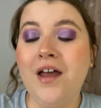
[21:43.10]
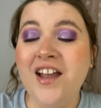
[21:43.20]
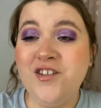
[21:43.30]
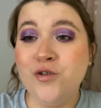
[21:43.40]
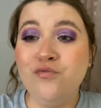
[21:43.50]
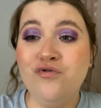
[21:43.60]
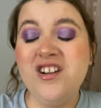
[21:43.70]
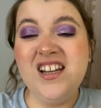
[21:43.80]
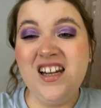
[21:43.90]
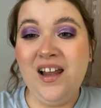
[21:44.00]
I do
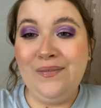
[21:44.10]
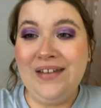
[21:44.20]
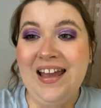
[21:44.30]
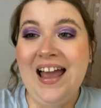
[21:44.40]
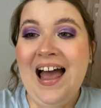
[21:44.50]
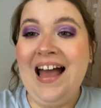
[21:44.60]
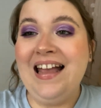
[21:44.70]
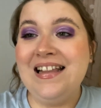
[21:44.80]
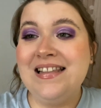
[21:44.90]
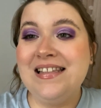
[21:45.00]
really love it,
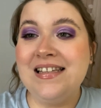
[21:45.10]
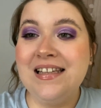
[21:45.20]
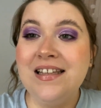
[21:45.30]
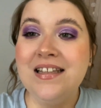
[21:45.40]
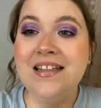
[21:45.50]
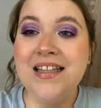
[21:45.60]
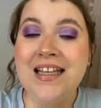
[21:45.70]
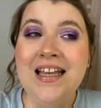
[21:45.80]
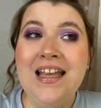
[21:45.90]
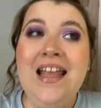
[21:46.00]
and
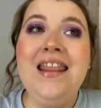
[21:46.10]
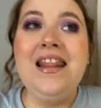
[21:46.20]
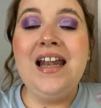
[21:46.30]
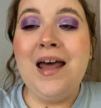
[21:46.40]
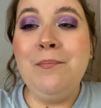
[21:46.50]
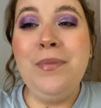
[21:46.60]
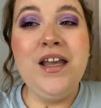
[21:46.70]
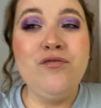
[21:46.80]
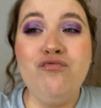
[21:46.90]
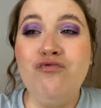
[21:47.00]
the lamp
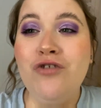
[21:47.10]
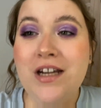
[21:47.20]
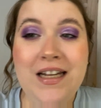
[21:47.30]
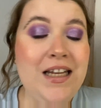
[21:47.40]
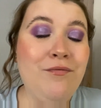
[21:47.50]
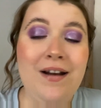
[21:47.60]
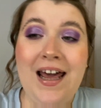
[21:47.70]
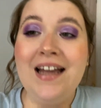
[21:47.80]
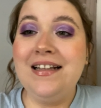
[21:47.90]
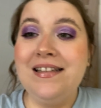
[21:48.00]
is really
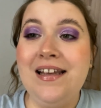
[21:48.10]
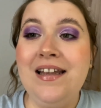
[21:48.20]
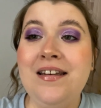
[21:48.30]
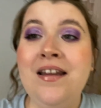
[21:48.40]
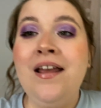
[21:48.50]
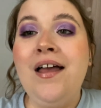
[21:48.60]
relaxing.